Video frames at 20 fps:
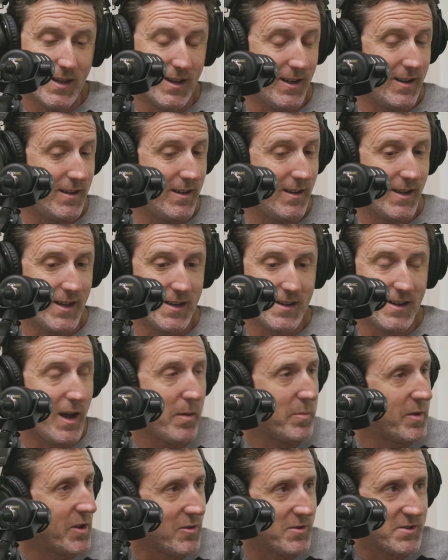had
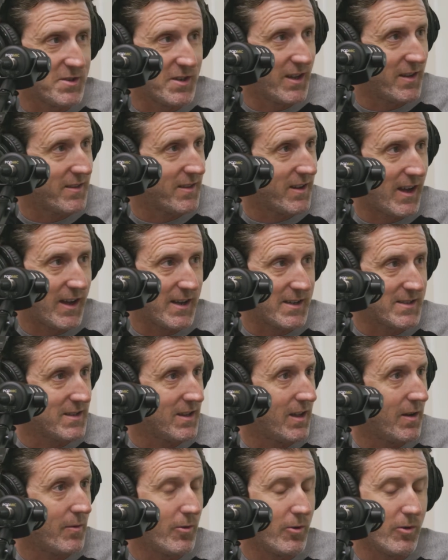not been coaching at the highest
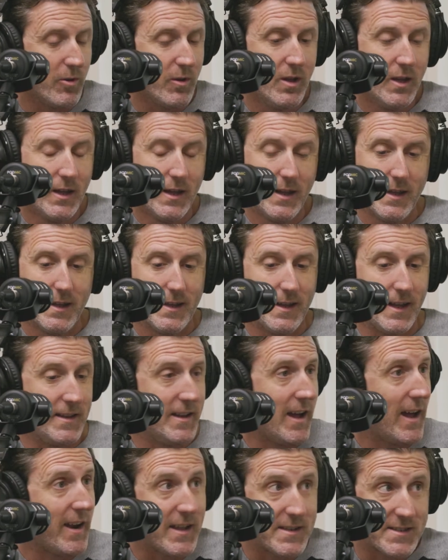level, had
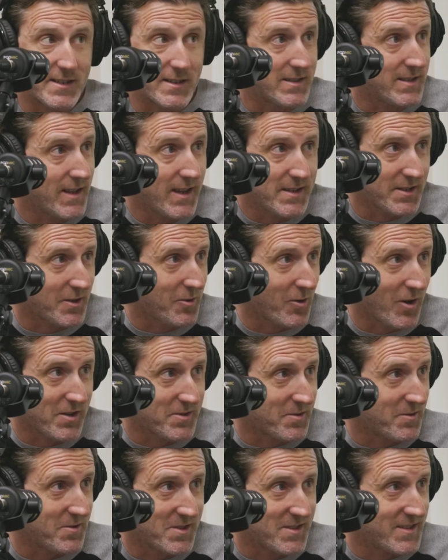not had success at
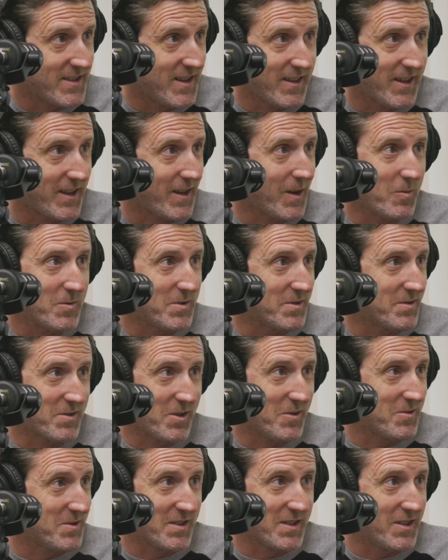Crossroads. It's not like I was
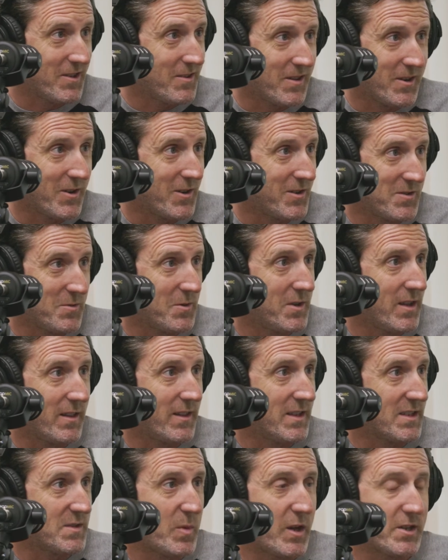coach of the year there or doing
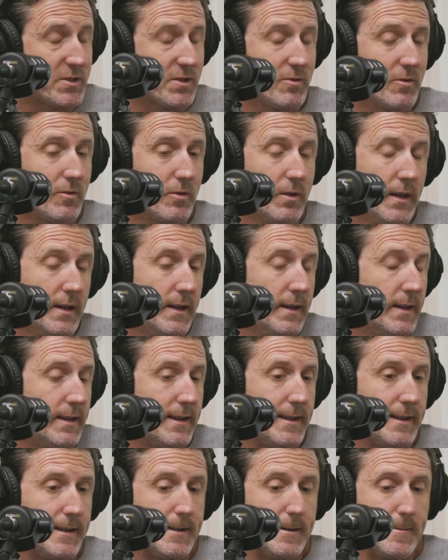anything special,
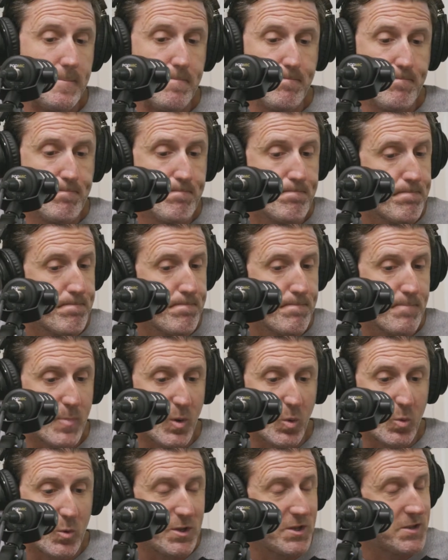but
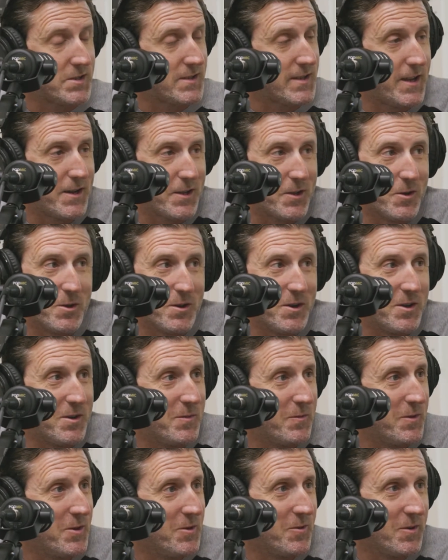really just had a good
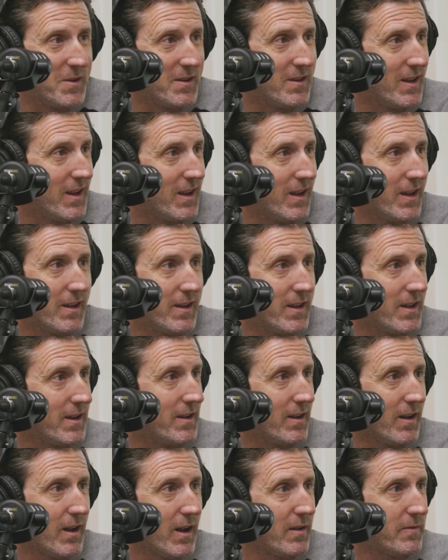interview and hit
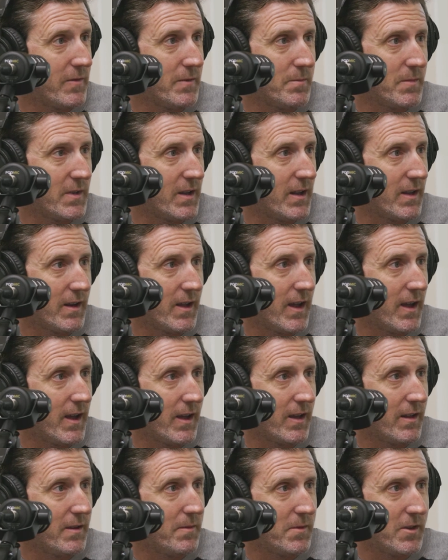it off and
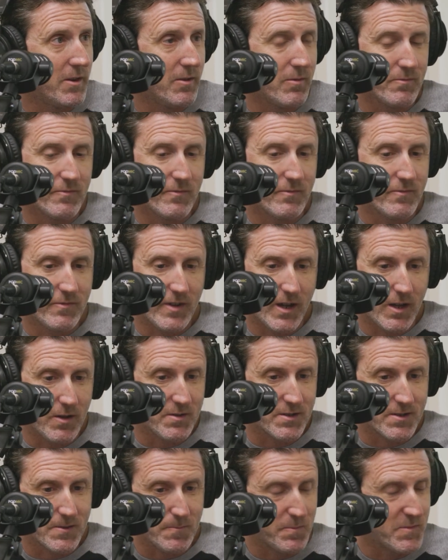had, you know,
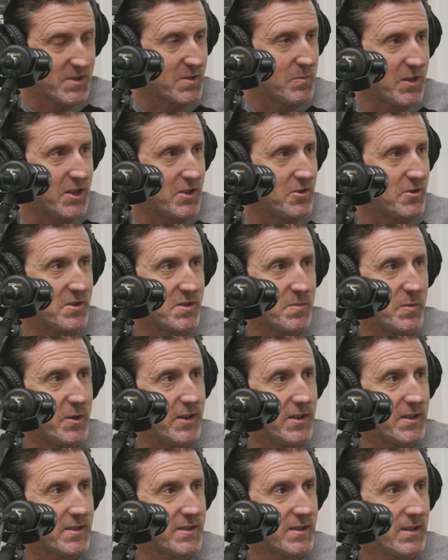found some kindred
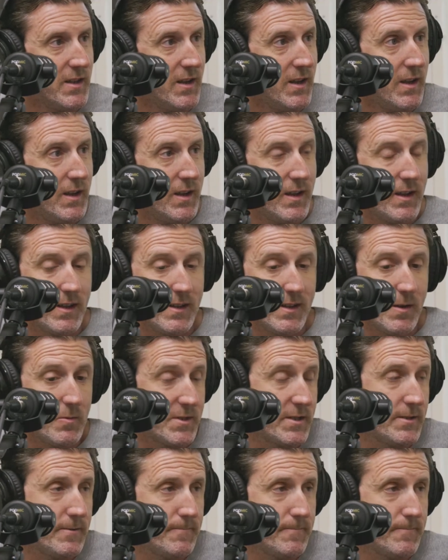spirits, and that was